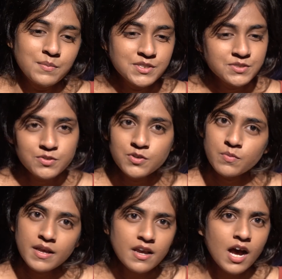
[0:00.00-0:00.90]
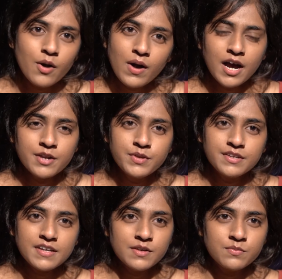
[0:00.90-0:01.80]
But no matter how hard we
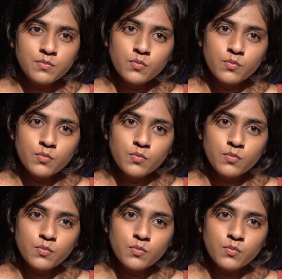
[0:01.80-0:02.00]
tried,